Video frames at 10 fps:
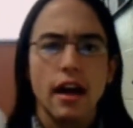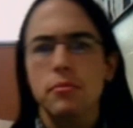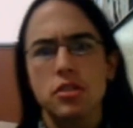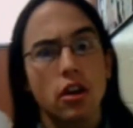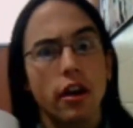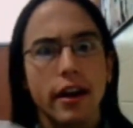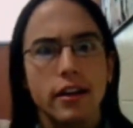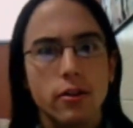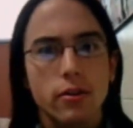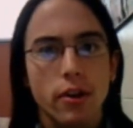I'm sorry, I
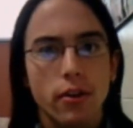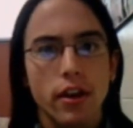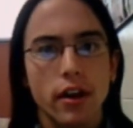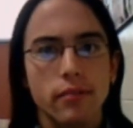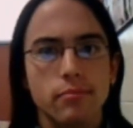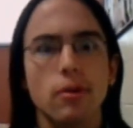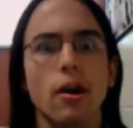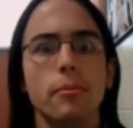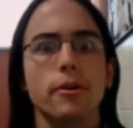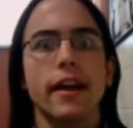don't know the
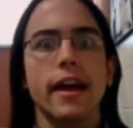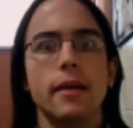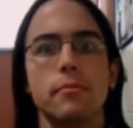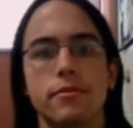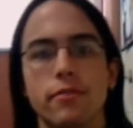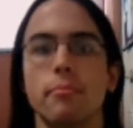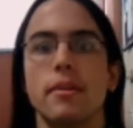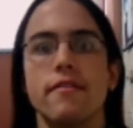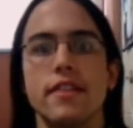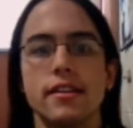proper names for
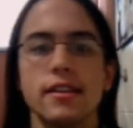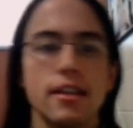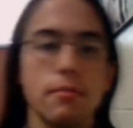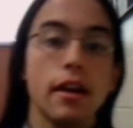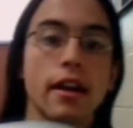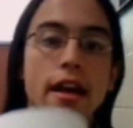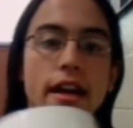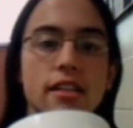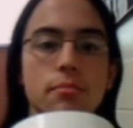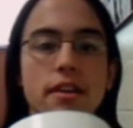PVC, but
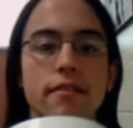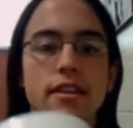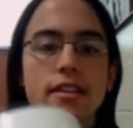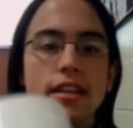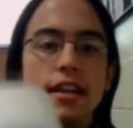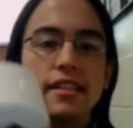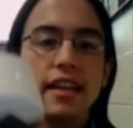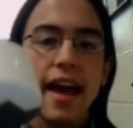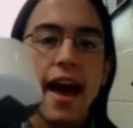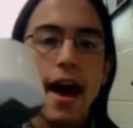it's PVC. It's a
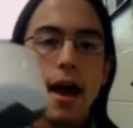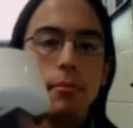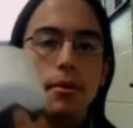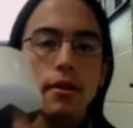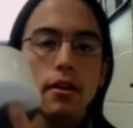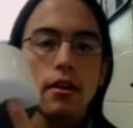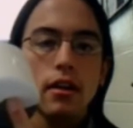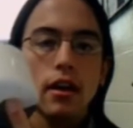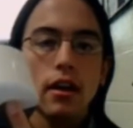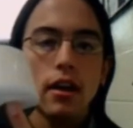cap,
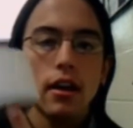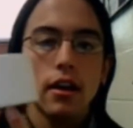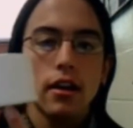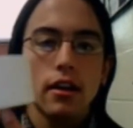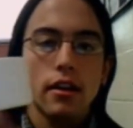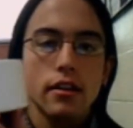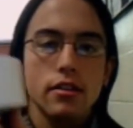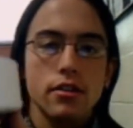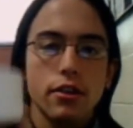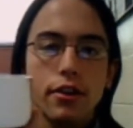
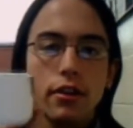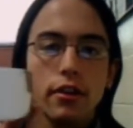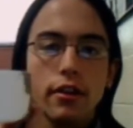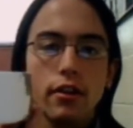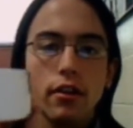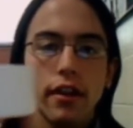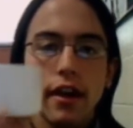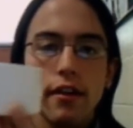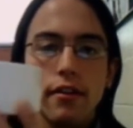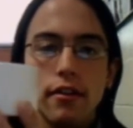circular and all
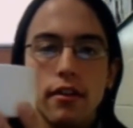that.